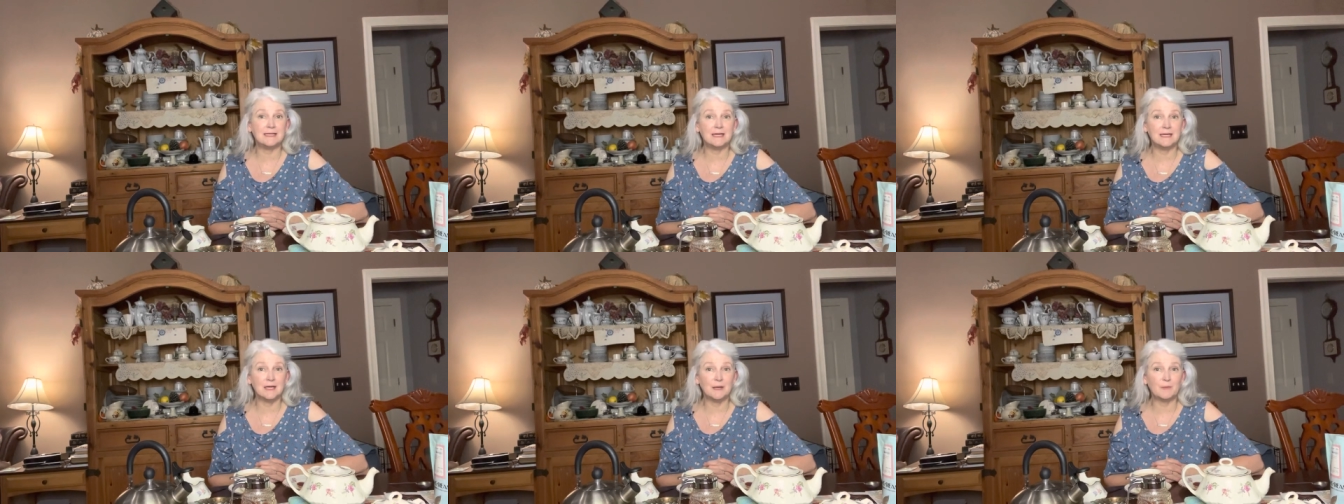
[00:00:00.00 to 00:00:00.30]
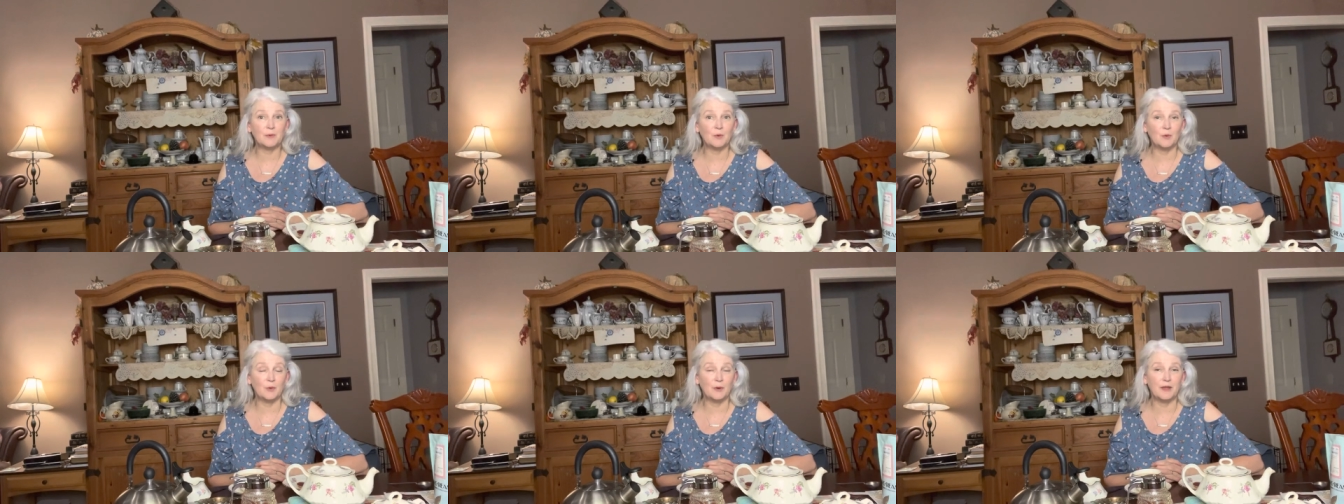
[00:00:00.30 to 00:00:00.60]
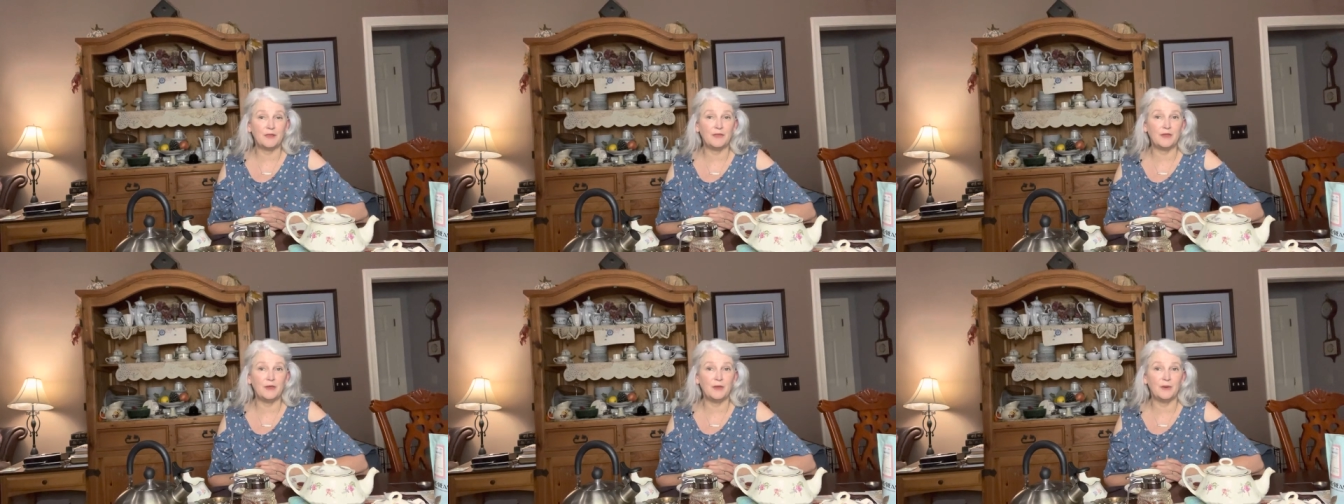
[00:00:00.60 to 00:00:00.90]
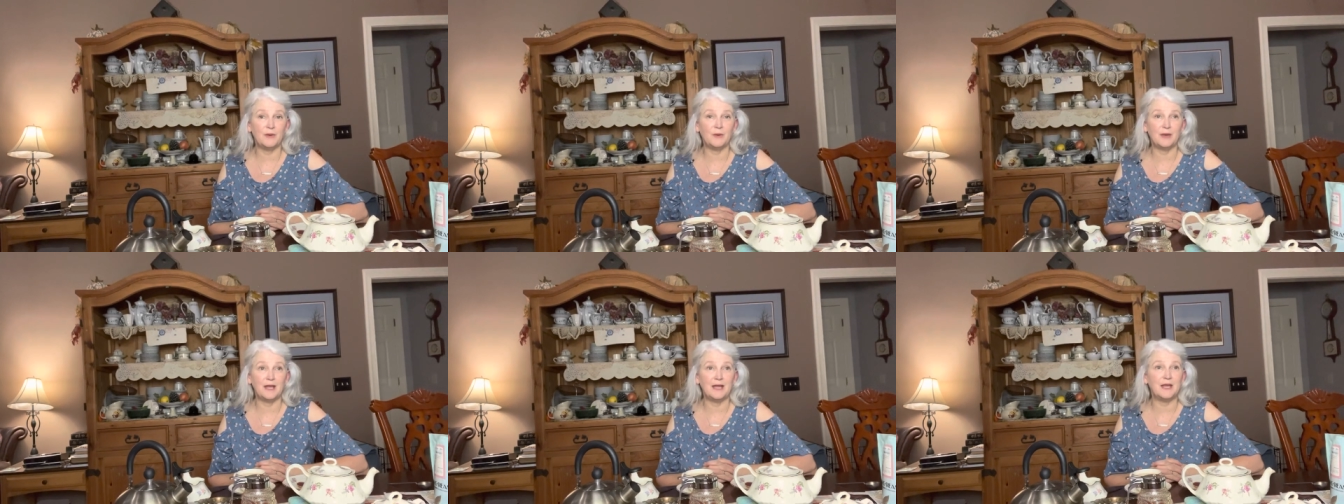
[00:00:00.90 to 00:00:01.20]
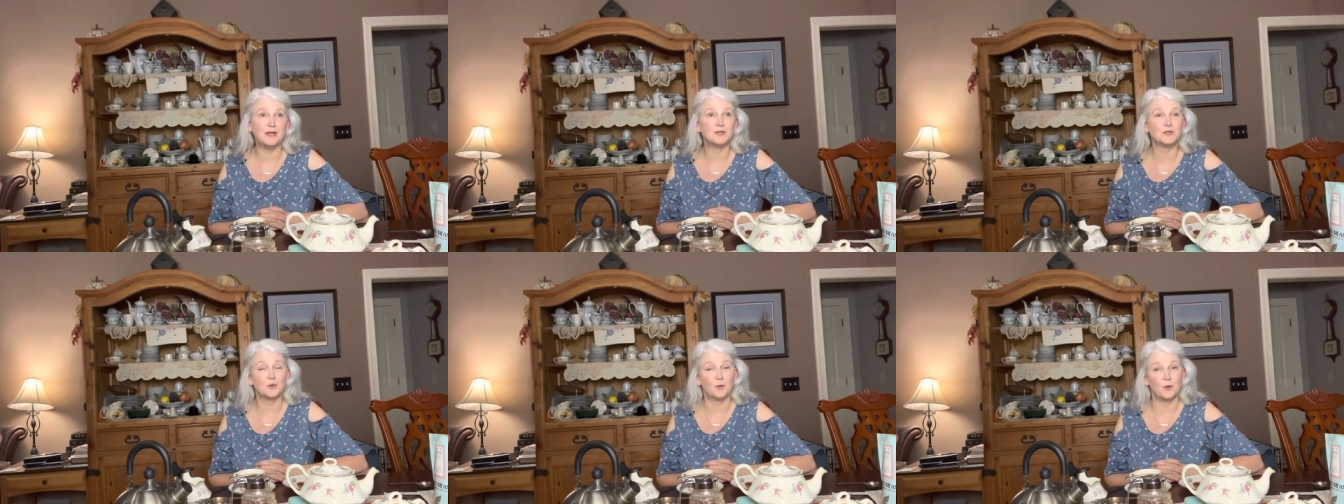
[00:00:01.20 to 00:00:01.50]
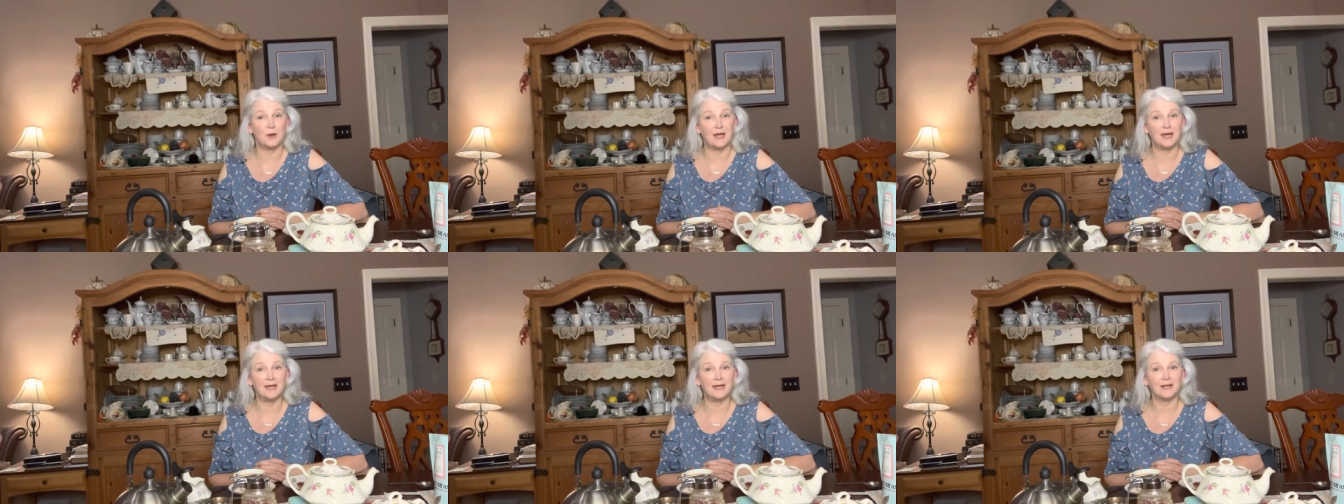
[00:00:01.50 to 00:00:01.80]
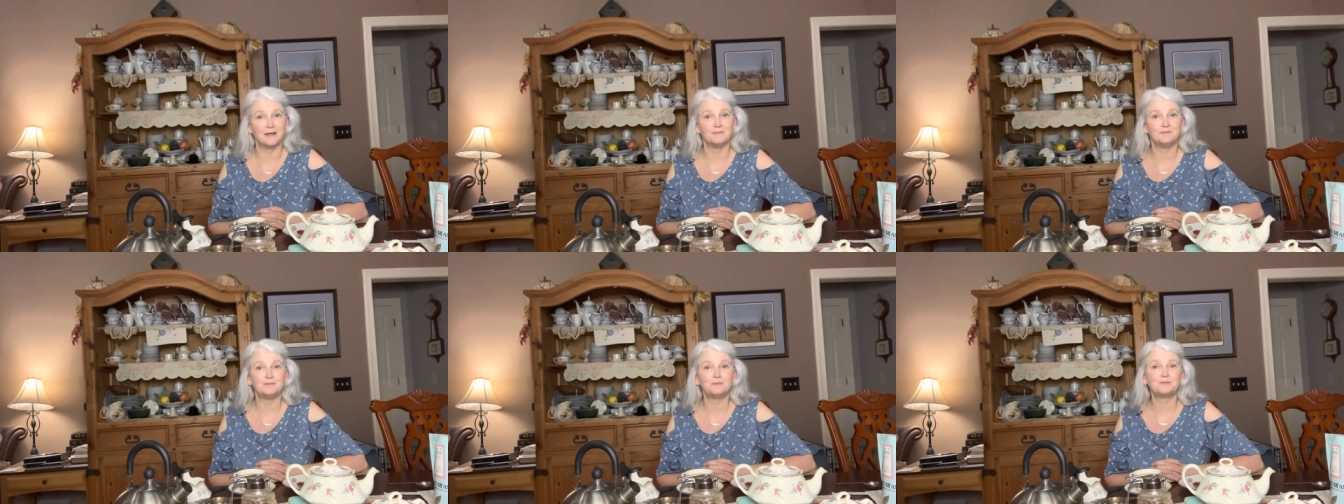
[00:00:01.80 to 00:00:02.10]
tip with you each
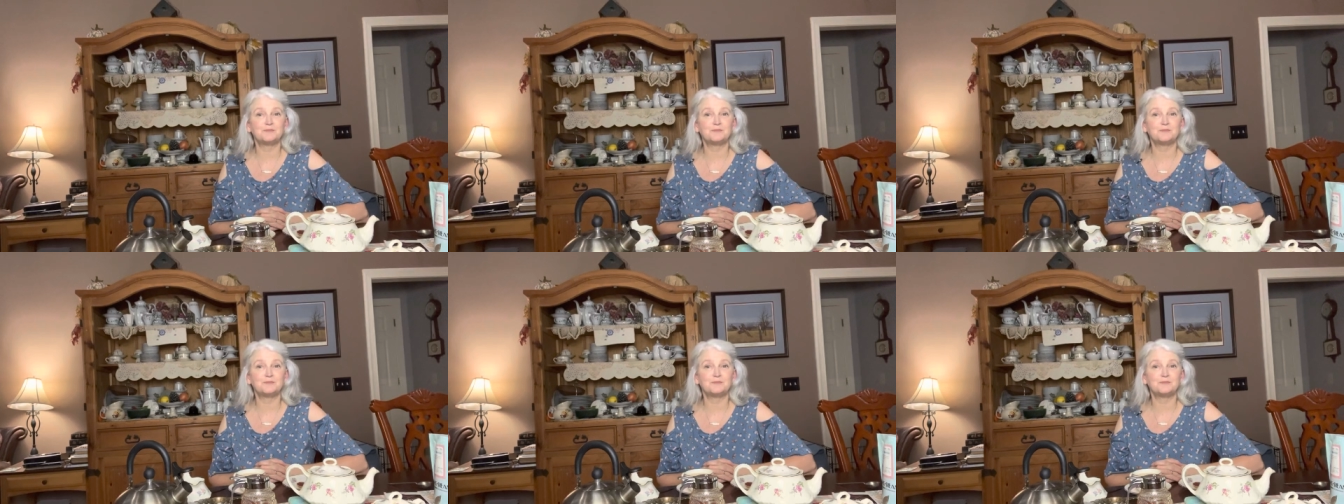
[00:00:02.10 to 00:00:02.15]
week.